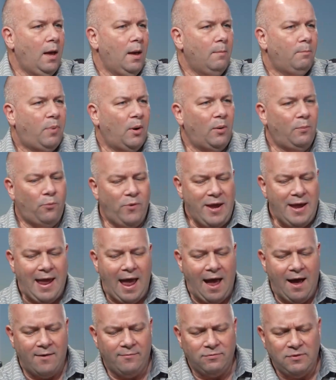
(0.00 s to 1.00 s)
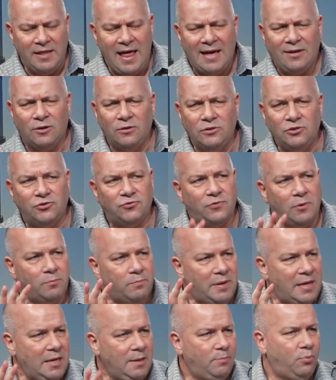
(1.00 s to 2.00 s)
but we have letters from
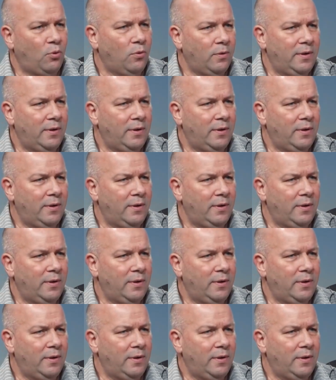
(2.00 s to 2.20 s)
people.